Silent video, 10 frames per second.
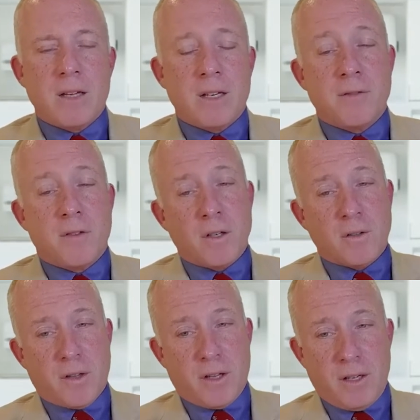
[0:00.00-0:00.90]

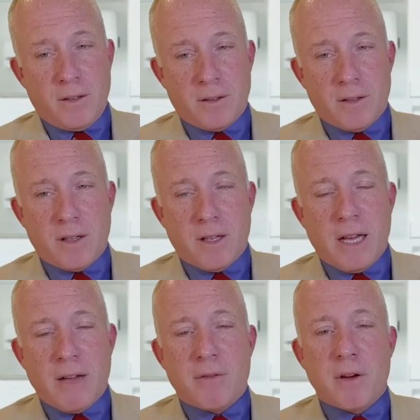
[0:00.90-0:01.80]
Conversely,
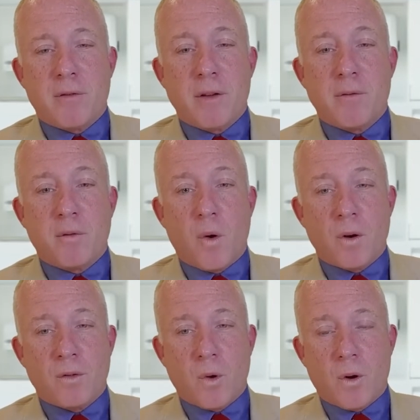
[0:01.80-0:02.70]
if their F I B four
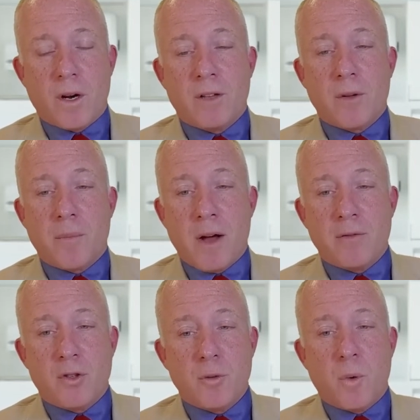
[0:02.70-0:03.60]
score is
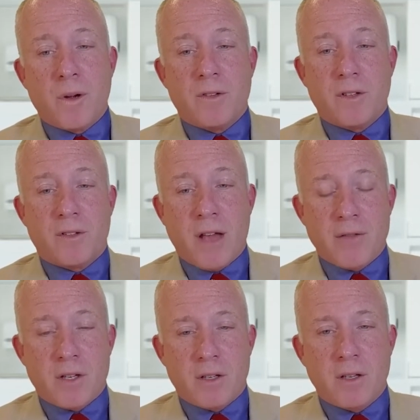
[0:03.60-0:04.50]
above two point six
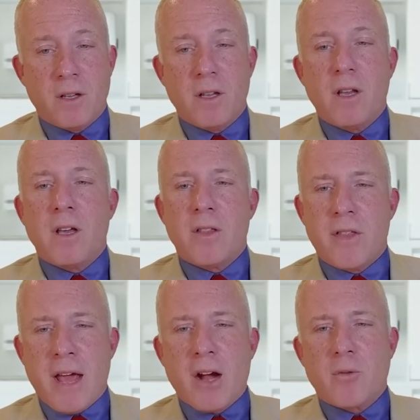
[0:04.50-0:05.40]
seven,
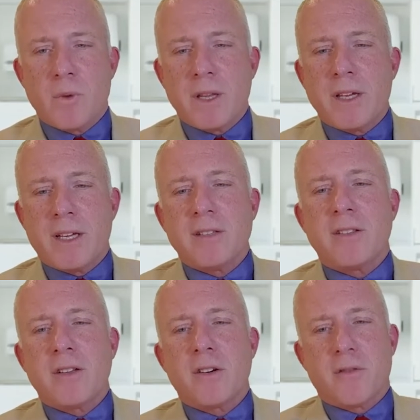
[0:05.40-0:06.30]
they are really
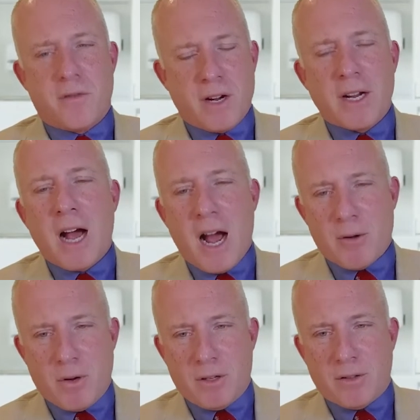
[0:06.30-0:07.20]
considered very high
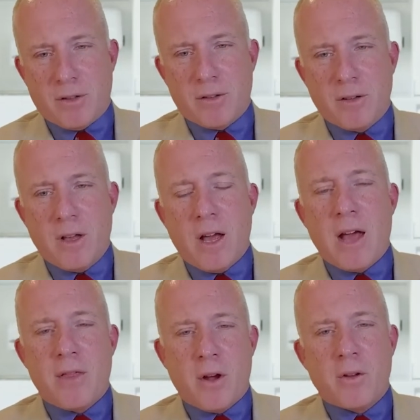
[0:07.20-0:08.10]
risk,
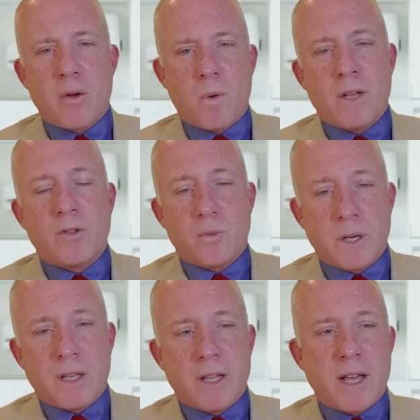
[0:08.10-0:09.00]
and they're the ones
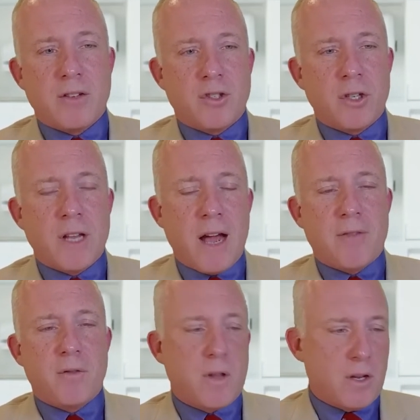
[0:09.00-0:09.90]
really that should
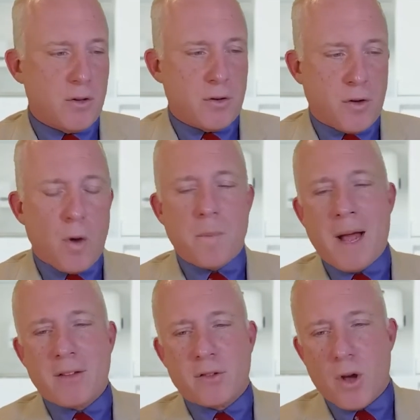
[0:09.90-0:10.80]
have don't
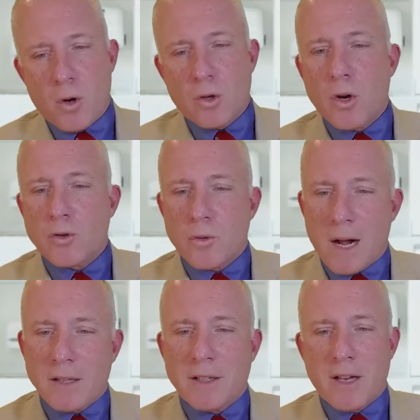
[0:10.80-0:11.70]
pass go, go
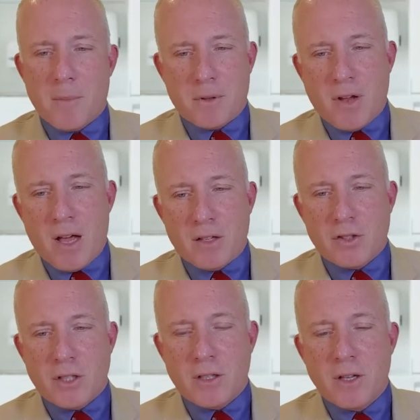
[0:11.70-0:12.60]
directly to
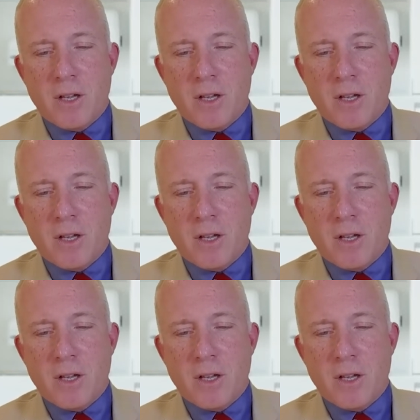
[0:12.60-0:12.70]
hepatology.